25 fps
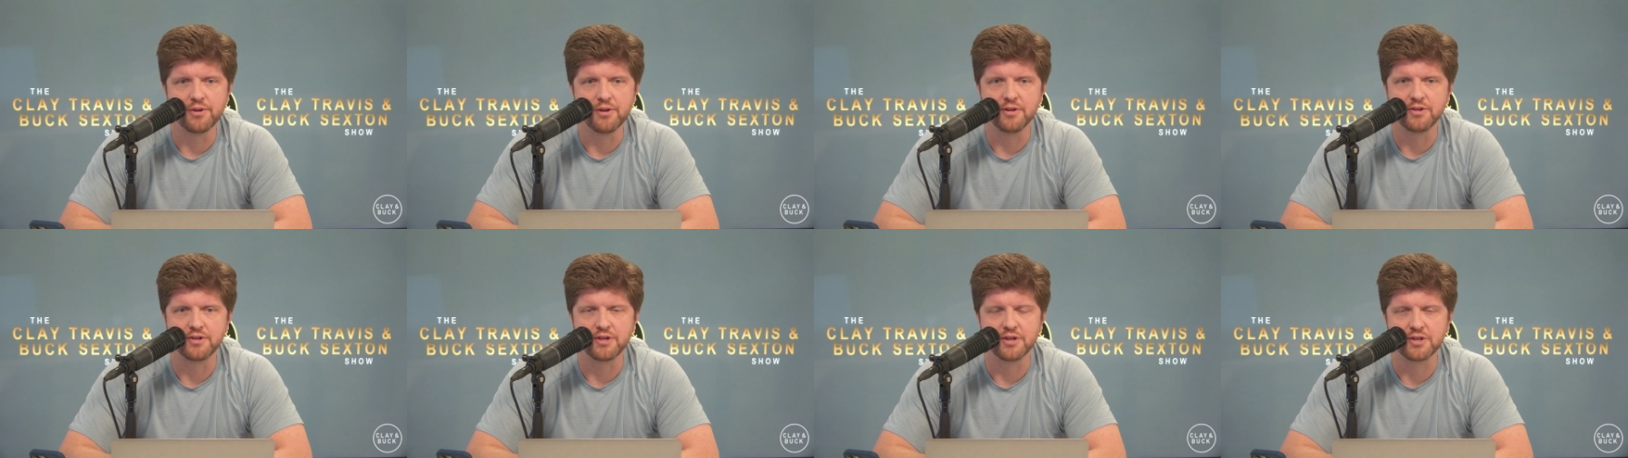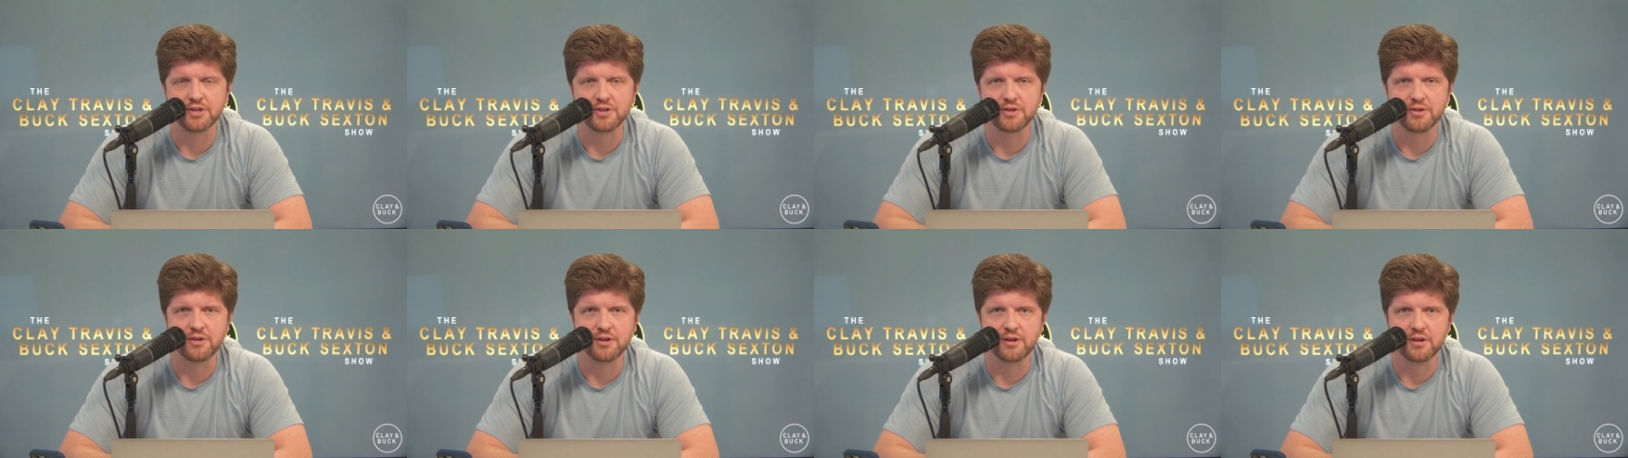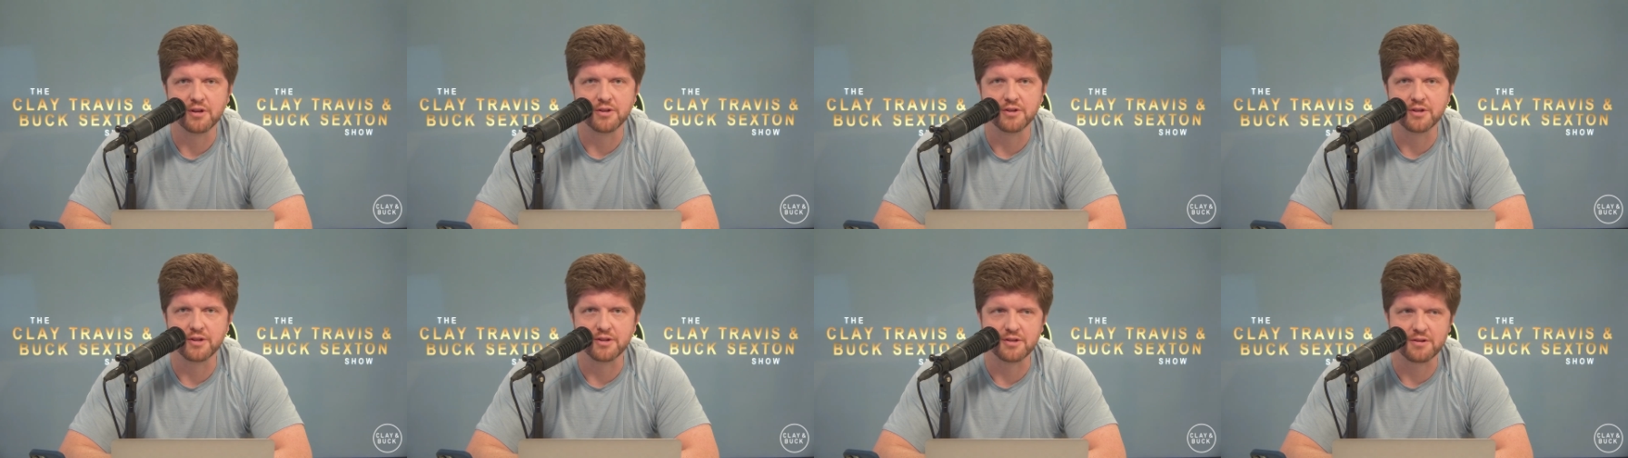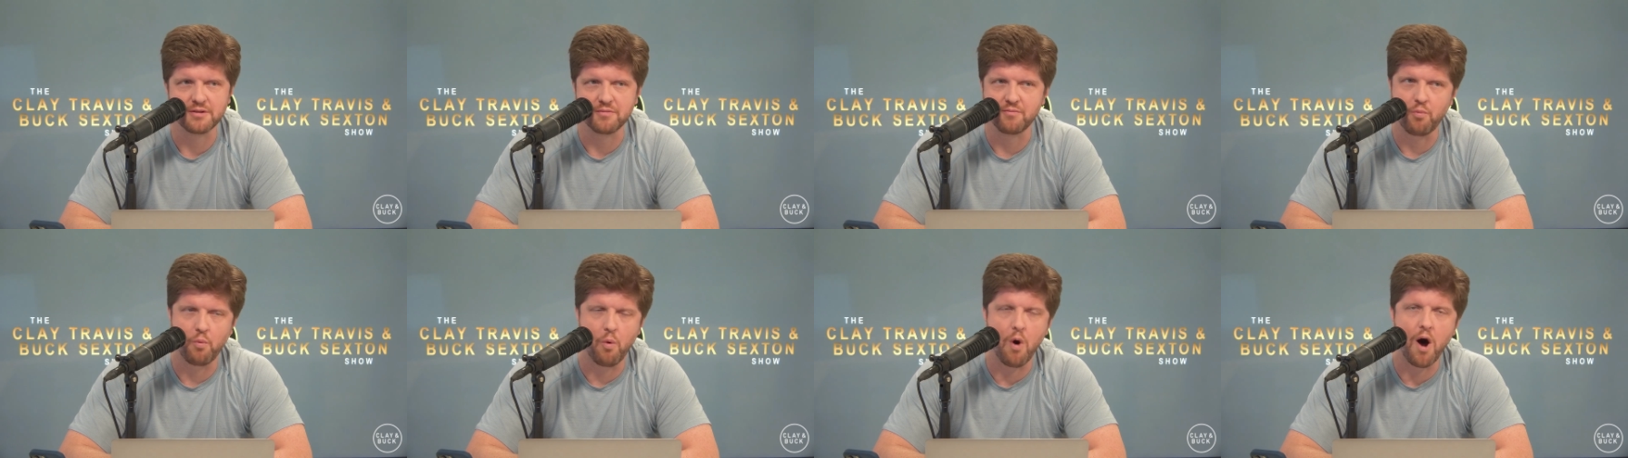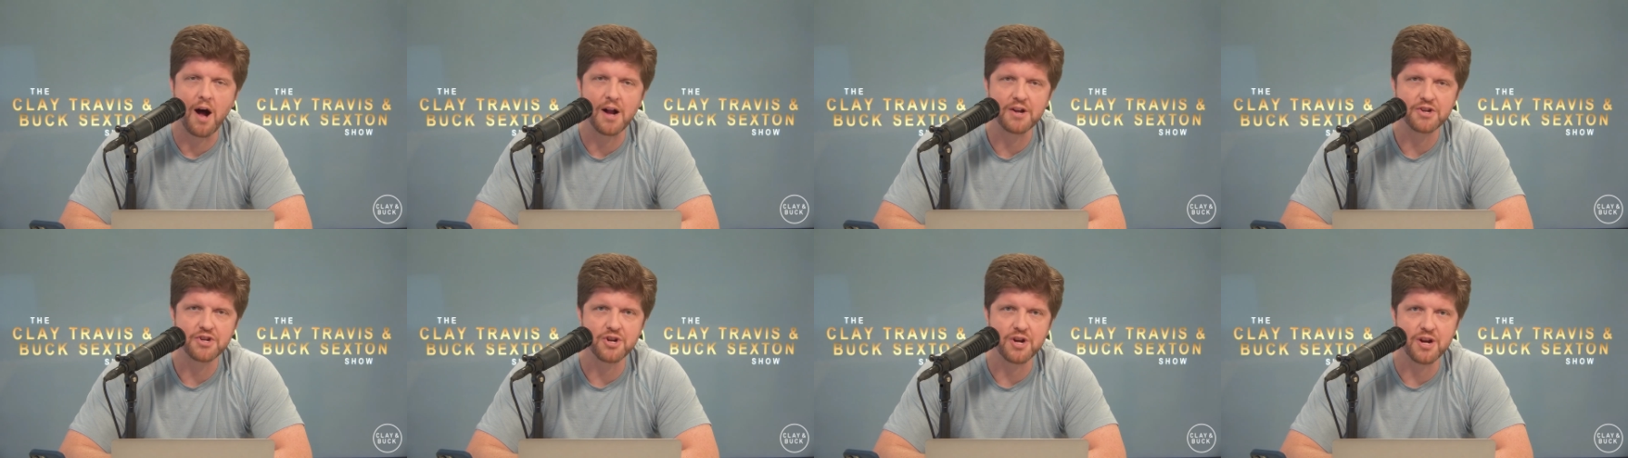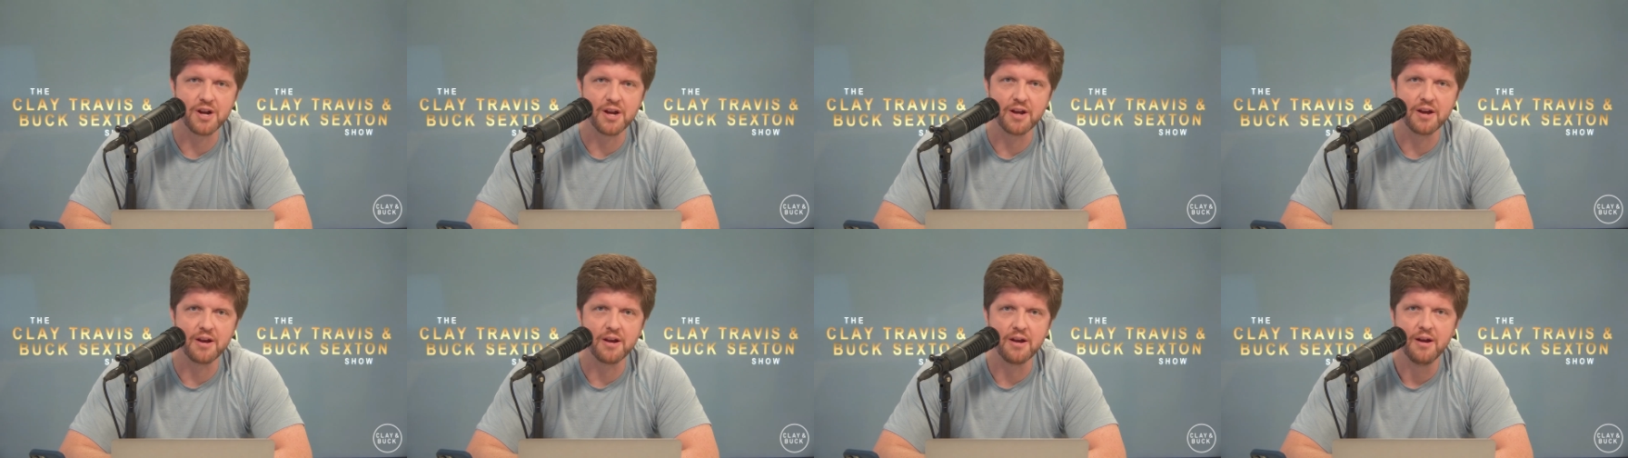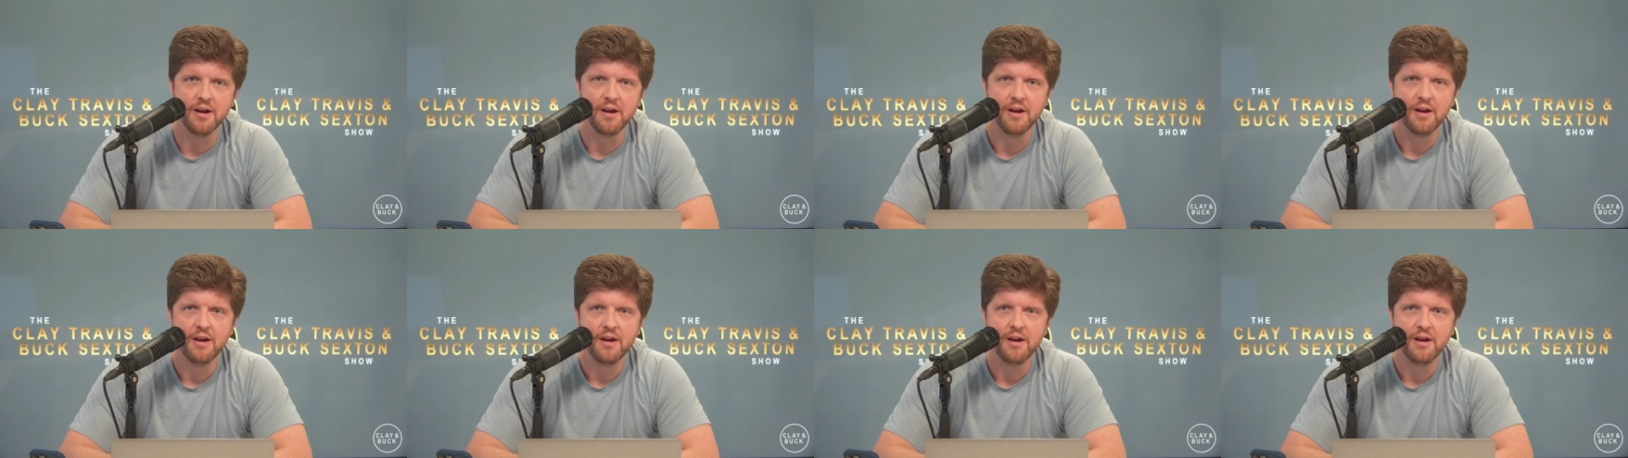just just watching